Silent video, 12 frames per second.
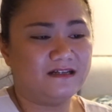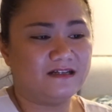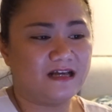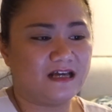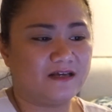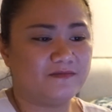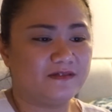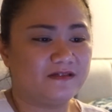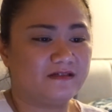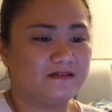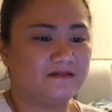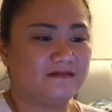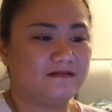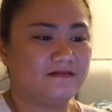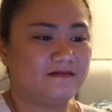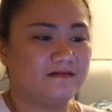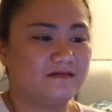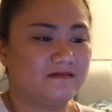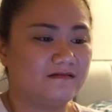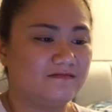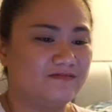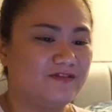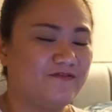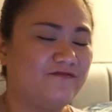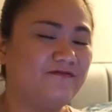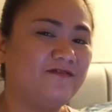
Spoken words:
times the